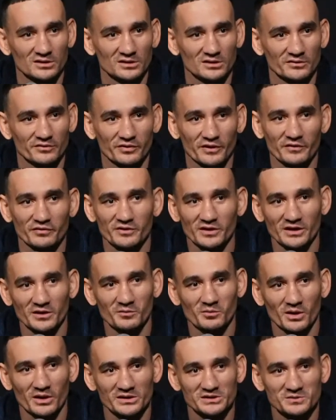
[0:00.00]
15
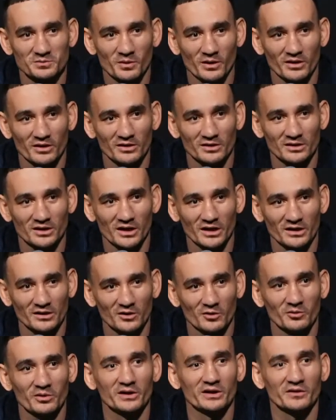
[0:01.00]
months, brother. Like,
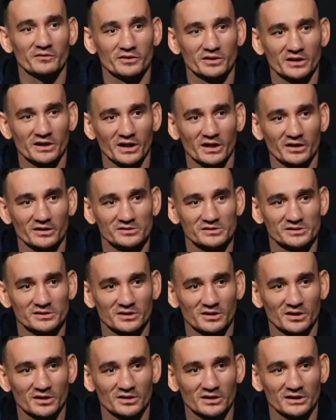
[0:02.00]
nobody even cares. You
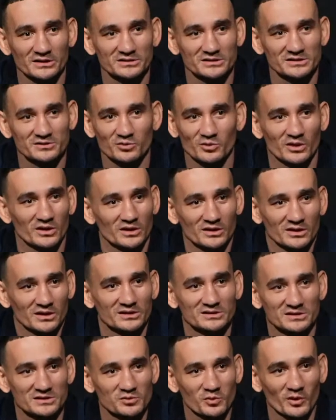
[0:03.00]
know, that's just what
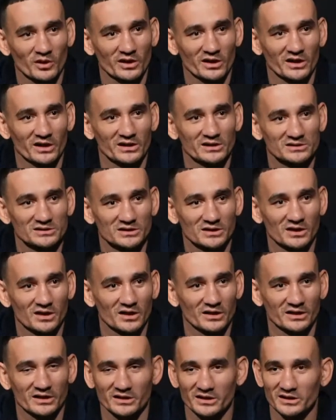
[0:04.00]
it is. You know,
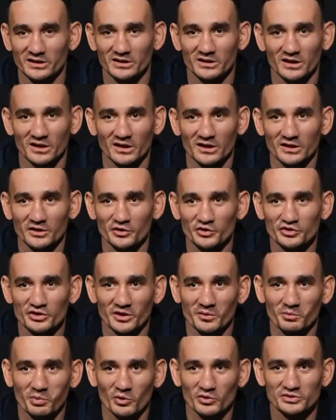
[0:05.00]
and then you see
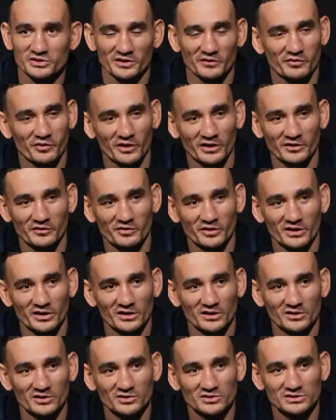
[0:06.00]
him posting funny
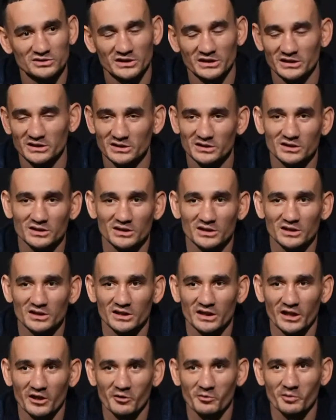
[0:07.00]
videos, and
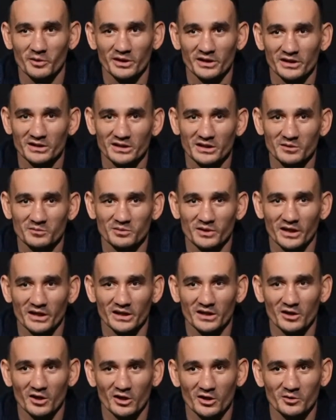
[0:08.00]
everybody keep
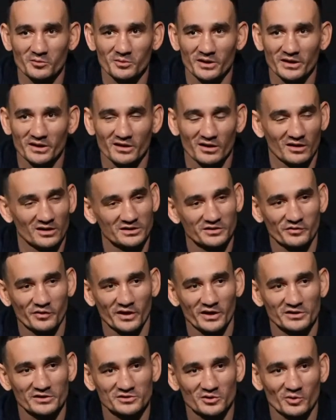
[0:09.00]
hating on him. Like, us
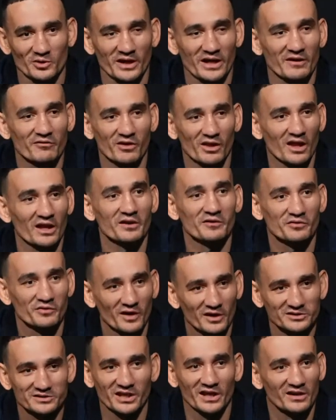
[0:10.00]
fighters don't have a life
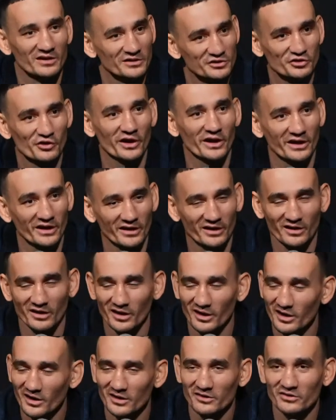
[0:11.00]
outside of training.
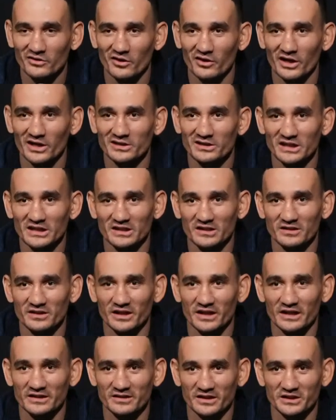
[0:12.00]
So at the end of the
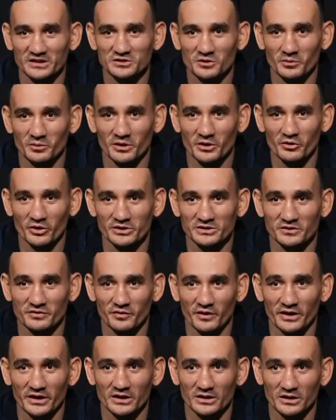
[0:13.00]
day, I think it's gonna be a crazy
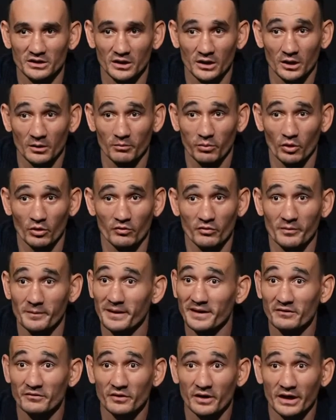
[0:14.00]
fight. Both of them
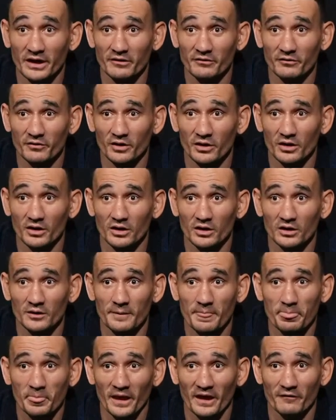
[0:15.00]

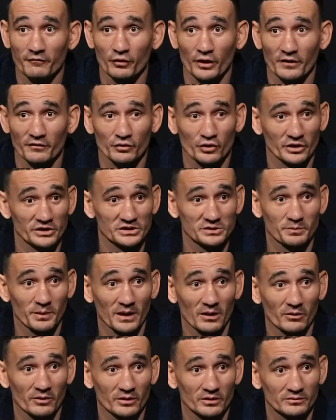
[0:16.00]
have crazy
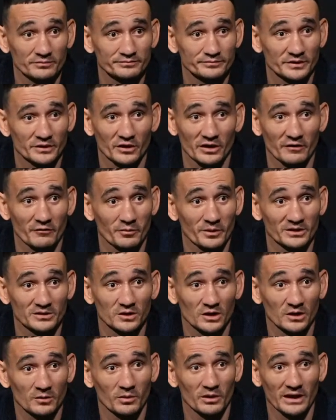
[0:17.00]
power. You know, everybody
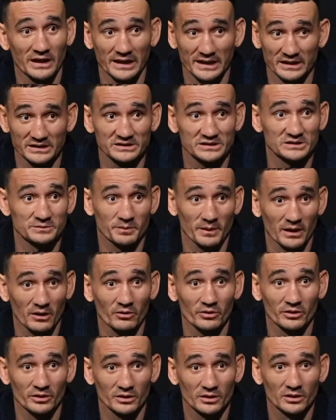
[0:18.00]
talk about Alex's
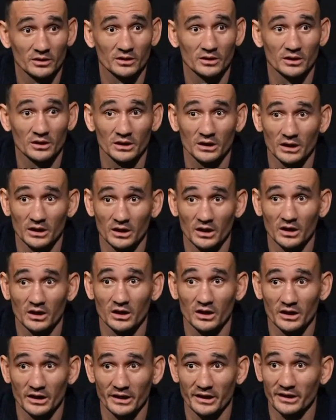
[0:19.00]
power,
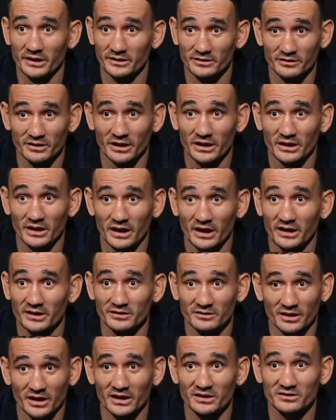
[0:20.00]
and
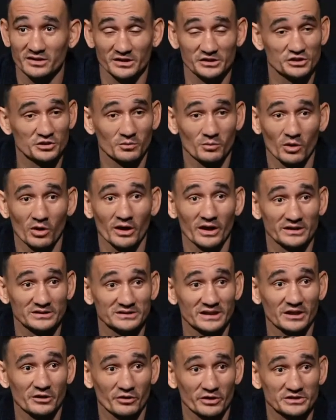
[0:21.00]
I think Jamal has
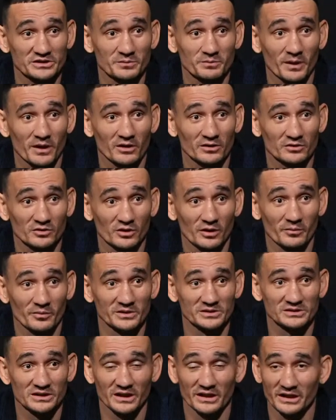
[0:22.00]
that crazy power too. How
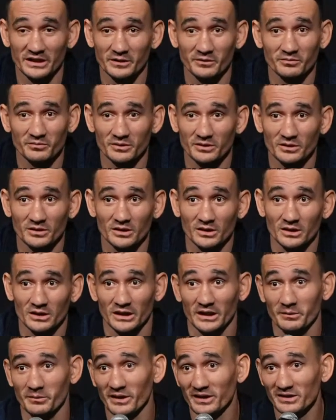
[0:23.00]
much time he?
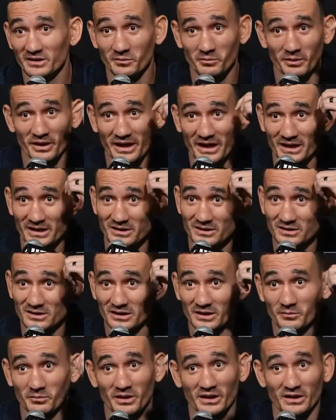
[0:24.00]
He made
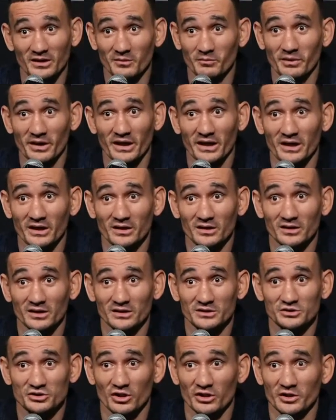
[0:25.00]
a man
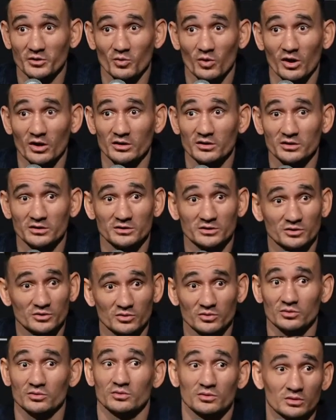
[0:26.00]
in Johnny Walker
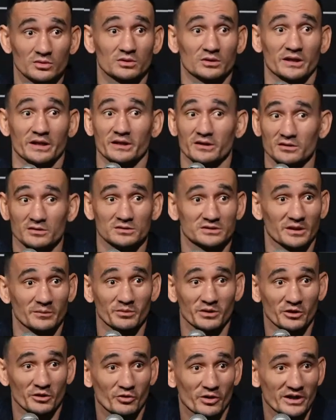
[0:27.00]
do like
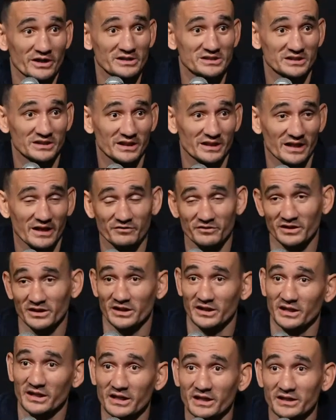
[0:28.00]
something crazy after
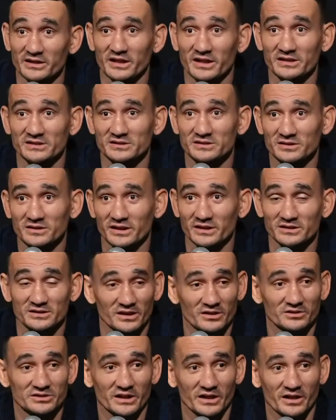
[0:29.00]
getting hit. That
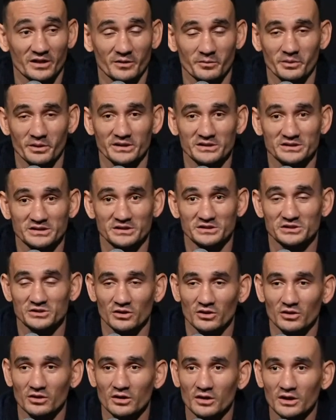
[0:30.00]
was kind of amazing.
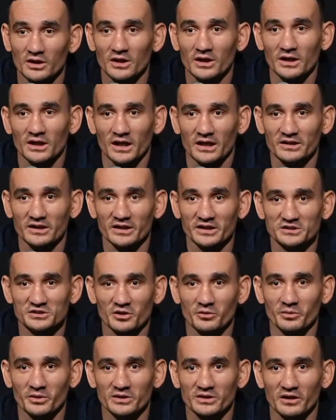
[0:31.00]
So I think it's
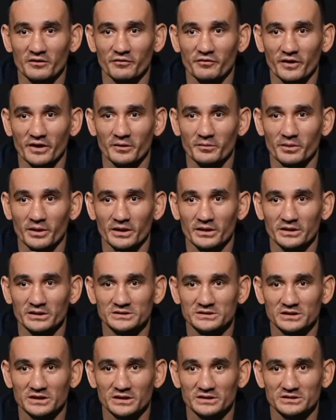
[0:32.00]
going to be a tough fight, man.
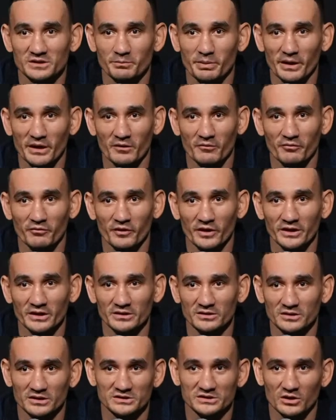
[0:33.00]
It's a pick'em fight.
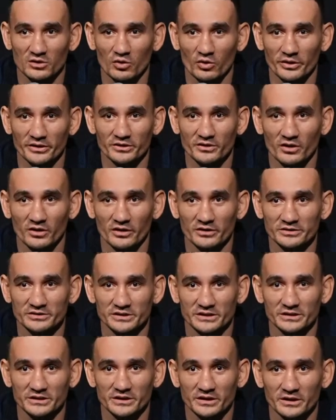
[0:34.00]
It's a coin toss,
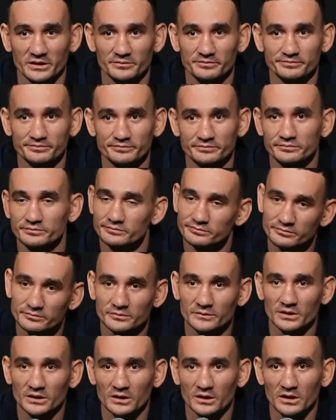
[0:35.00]
and
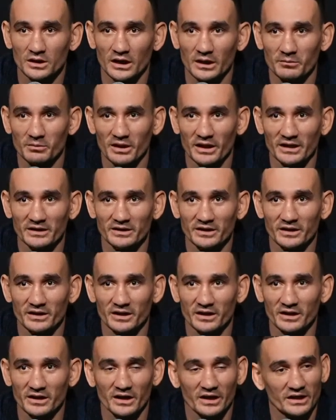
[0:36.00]
I'm glad that
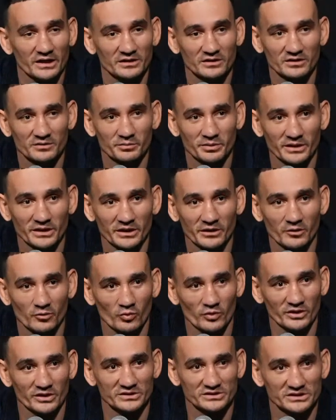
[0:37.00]
I get to be here and
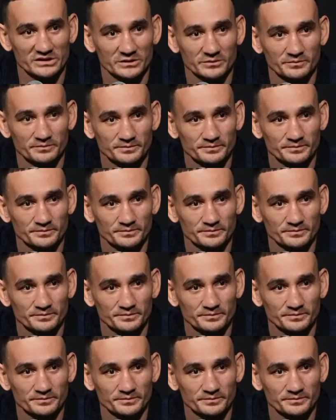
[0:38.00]
witness it.